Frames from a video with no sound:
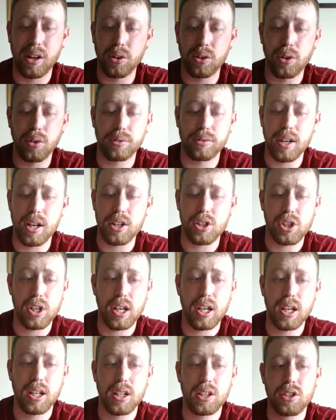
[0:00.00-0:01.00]
I don't know if that
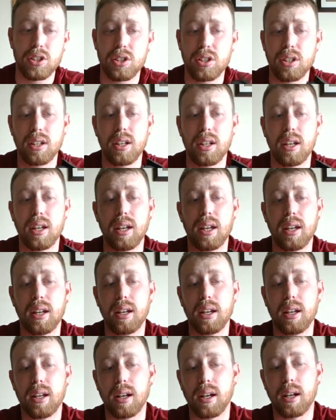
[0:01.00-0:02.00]
changed.
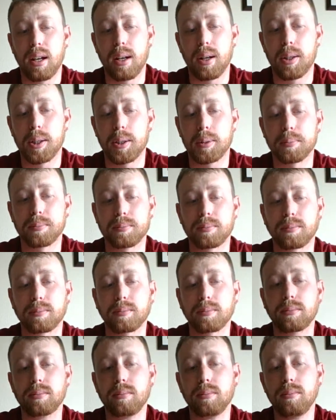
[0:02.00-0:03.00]

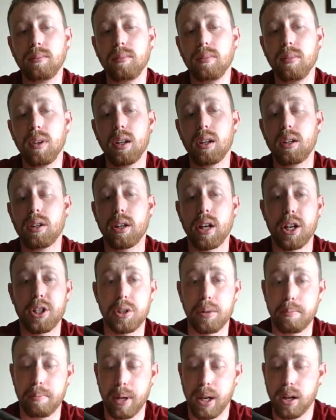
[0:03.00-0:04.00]
You got
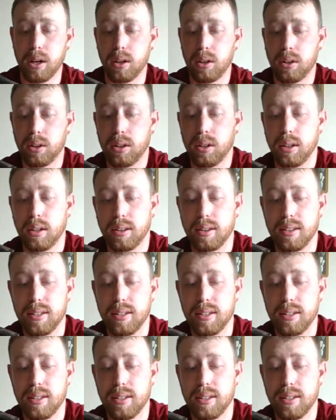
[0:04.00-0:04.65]
your barrel.